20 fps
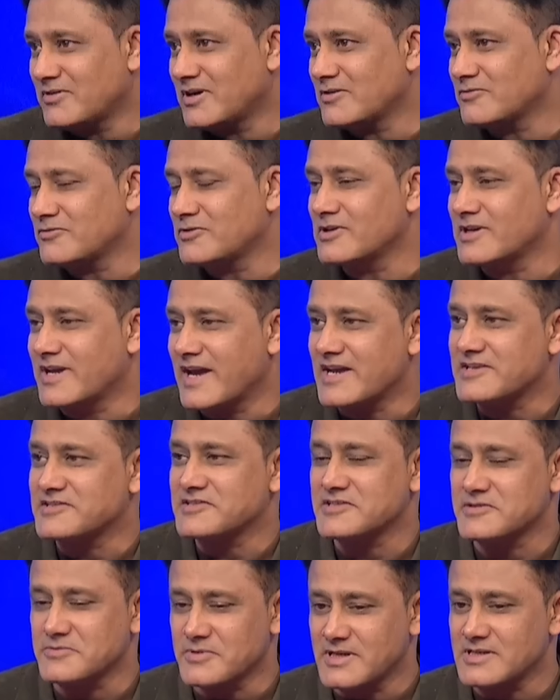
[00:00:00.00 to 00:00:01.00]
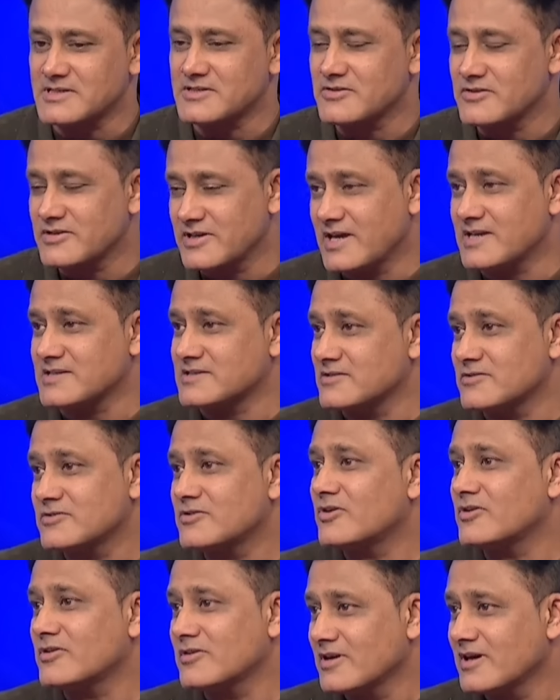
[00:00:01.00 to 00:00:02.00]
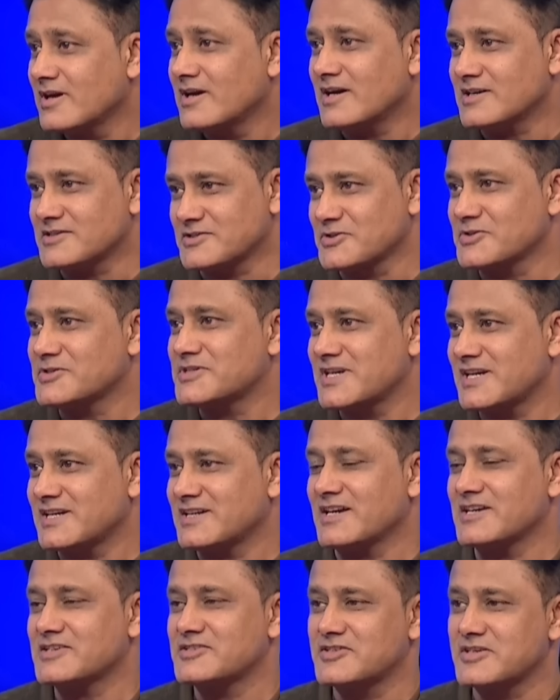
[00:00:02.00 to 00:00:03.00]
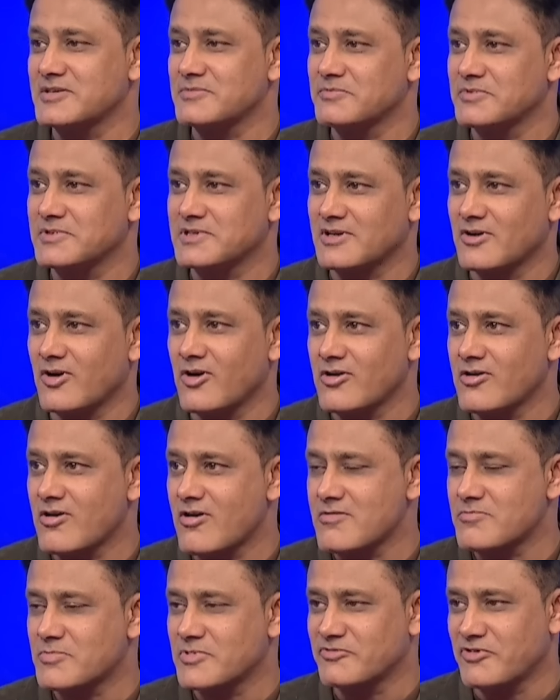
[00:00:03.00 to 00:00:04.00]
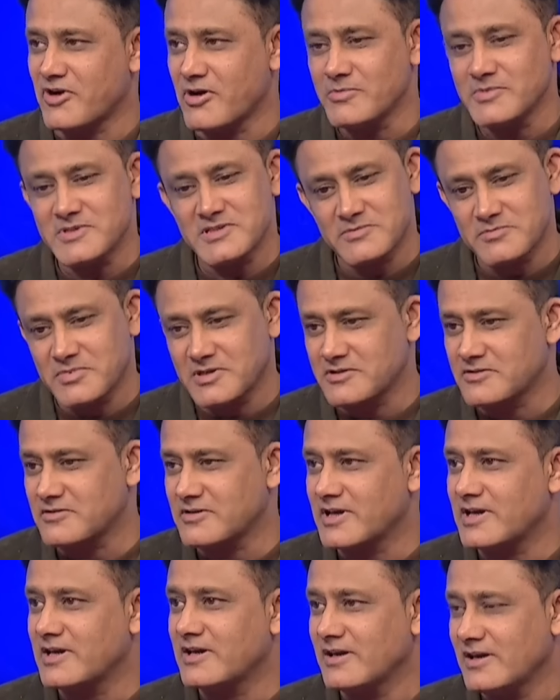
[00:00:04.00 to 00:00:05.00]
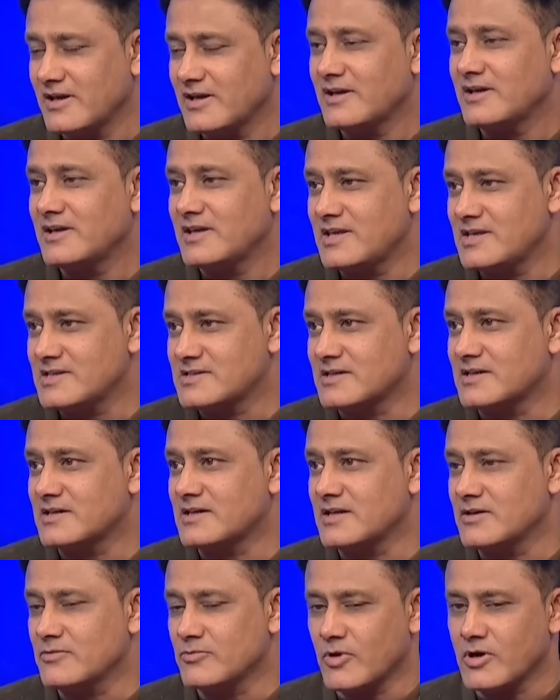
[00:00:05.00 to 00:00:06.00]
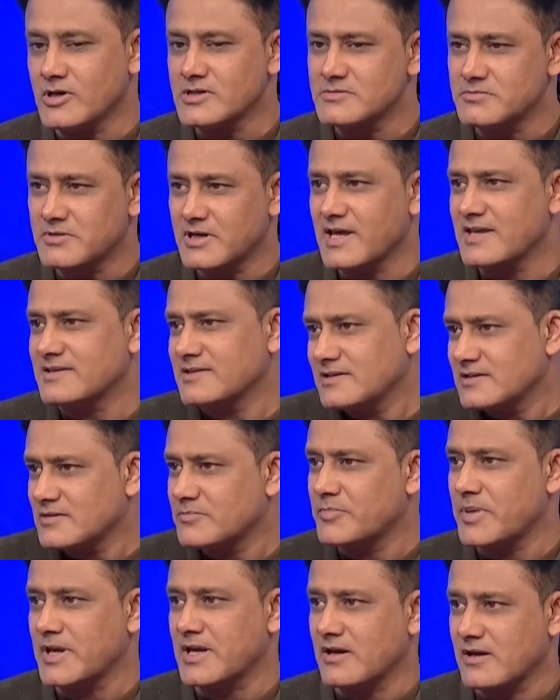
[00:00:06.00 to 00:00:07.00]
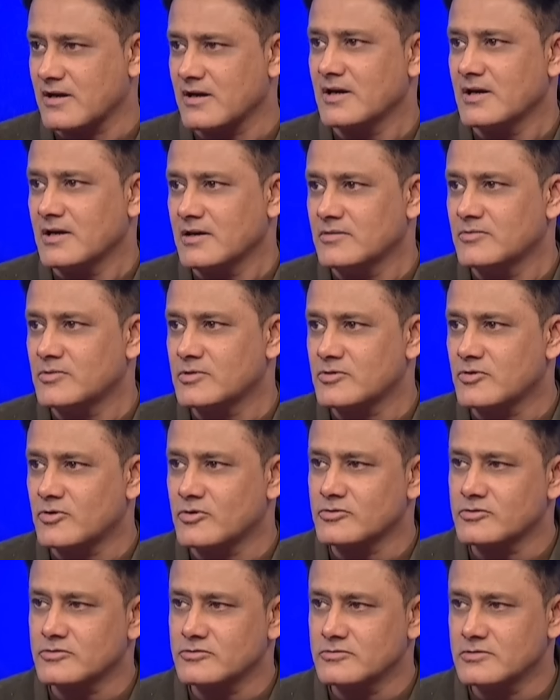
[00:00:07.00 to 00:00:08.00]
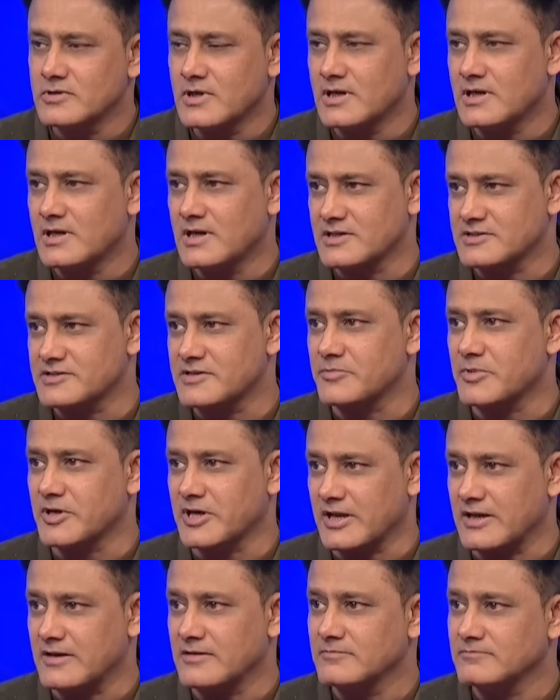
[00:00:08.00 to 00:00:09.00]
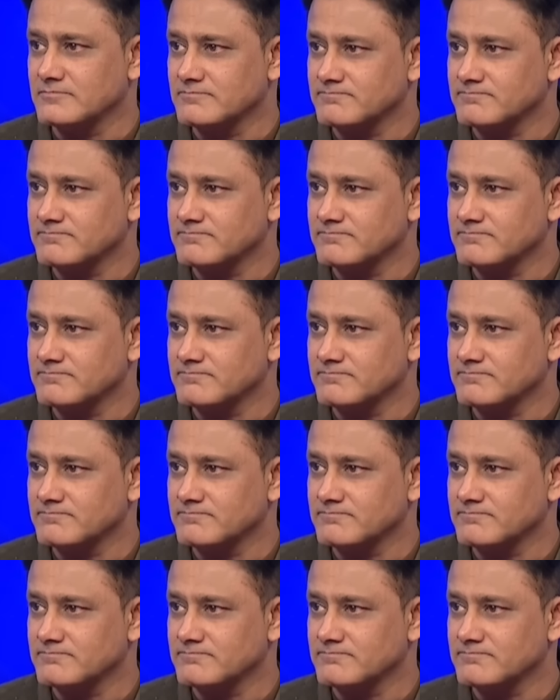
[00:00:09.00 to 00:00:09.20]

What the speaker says: a wonderful catch as well. So yes, you don't associate Arshdeep with an all-round performance, but today he certainly was. But I think the pick would go to Axar Patel.